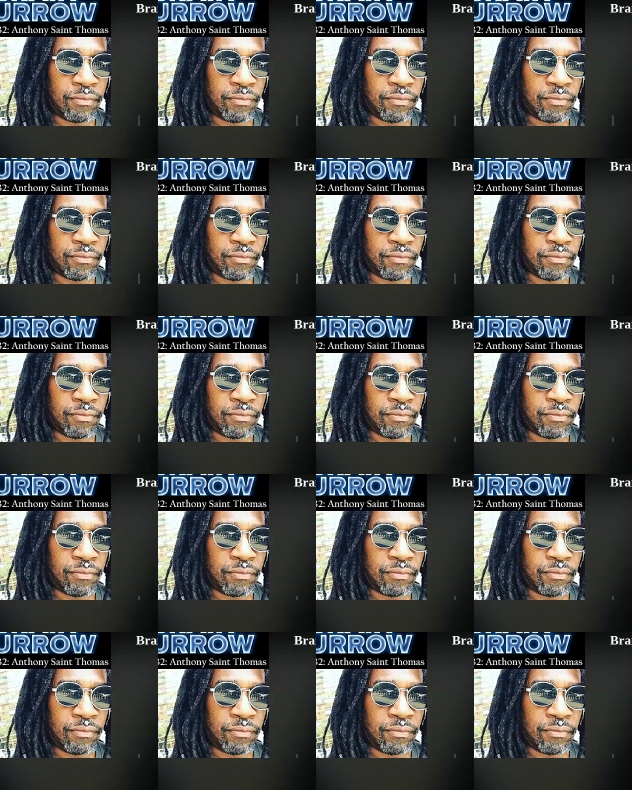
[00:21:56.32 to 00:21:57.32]

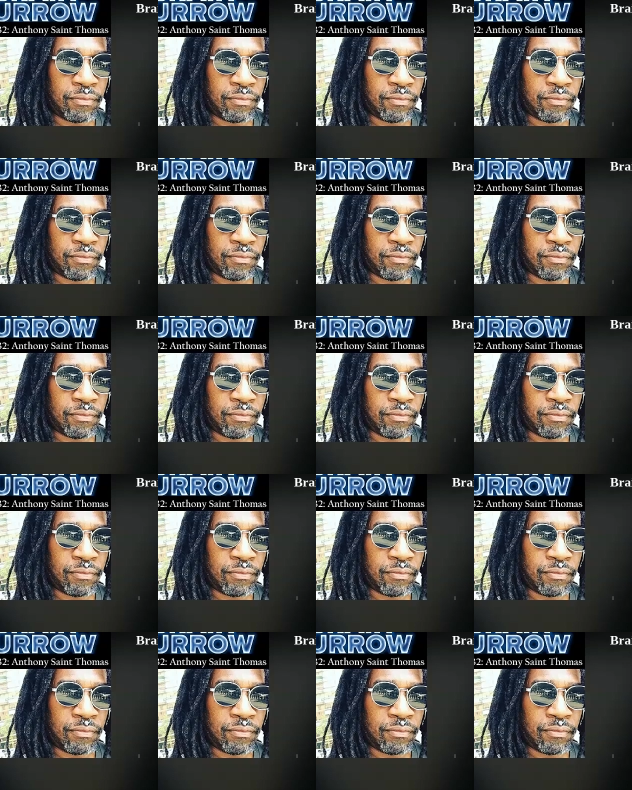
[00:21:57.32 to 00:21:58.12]
(no one is talking)